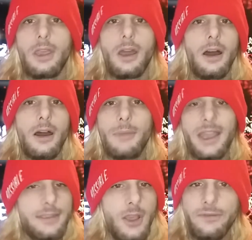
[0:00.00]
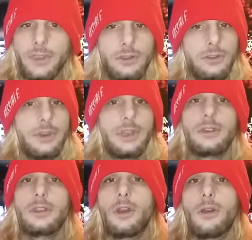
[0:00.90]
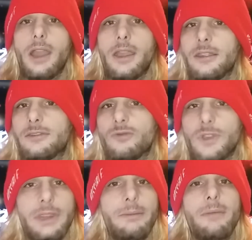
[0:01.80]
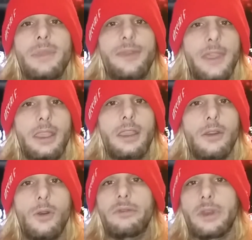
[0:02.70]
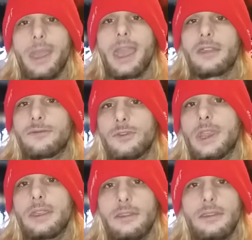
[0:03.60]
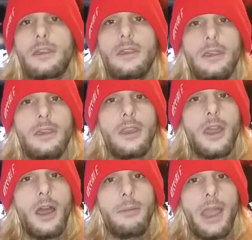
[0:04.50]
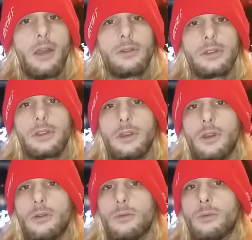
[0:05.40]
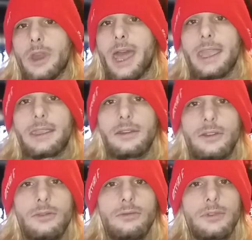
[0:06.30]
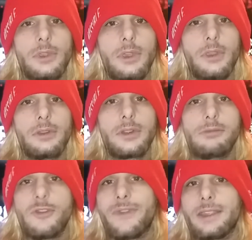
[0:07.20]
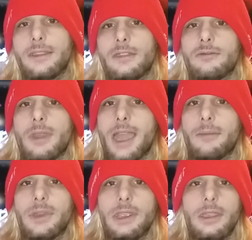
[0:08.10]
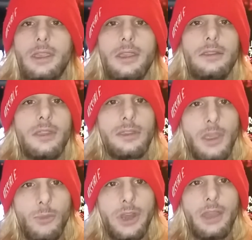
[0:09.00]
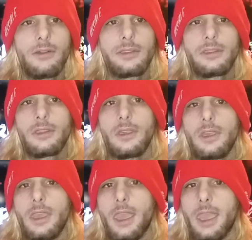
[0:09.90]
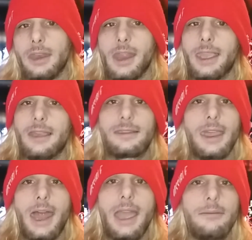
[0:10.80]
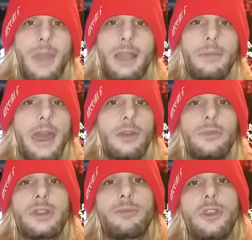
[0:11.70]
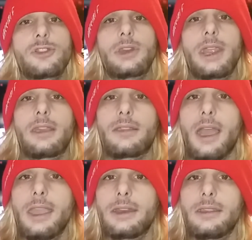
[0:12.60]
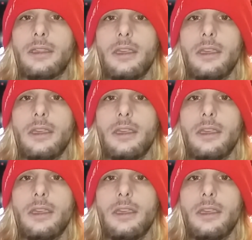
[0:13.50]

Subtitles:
Myself included, you know, it's really made me think over the past few days about, you know, what I can do to prevent this from happening to someone else. And like I said, I battle with depression and anxiety.